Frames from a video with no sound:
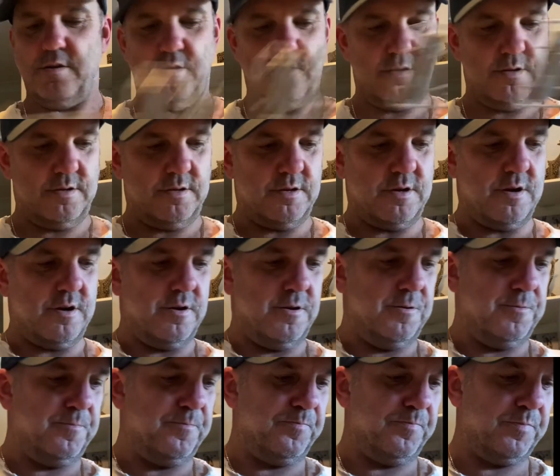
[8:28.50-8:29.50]
So
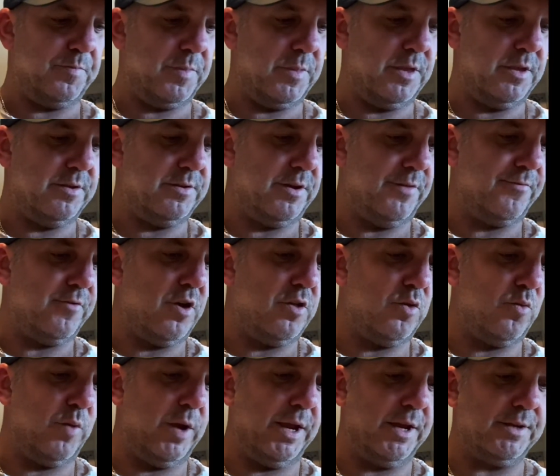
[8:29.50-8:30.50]
you've got
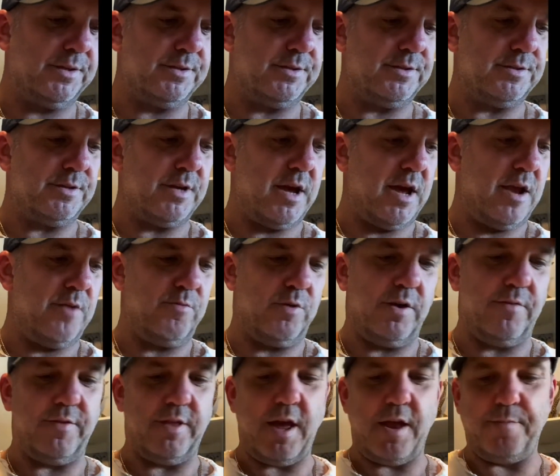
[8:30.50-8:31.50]
the wings and
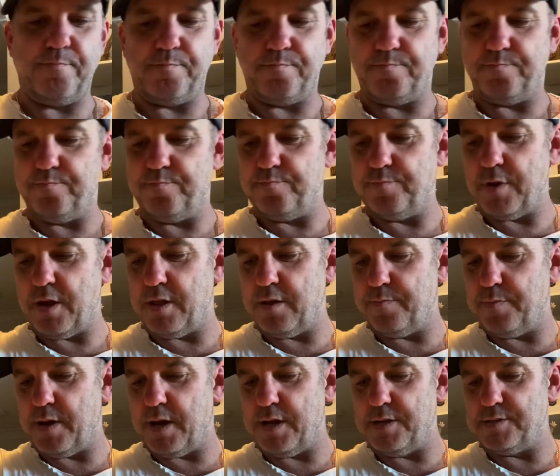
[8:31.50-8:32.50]
whatever that other
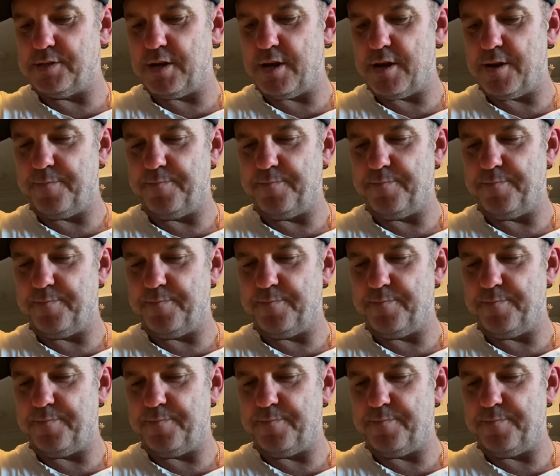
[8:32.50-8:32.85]
parts are.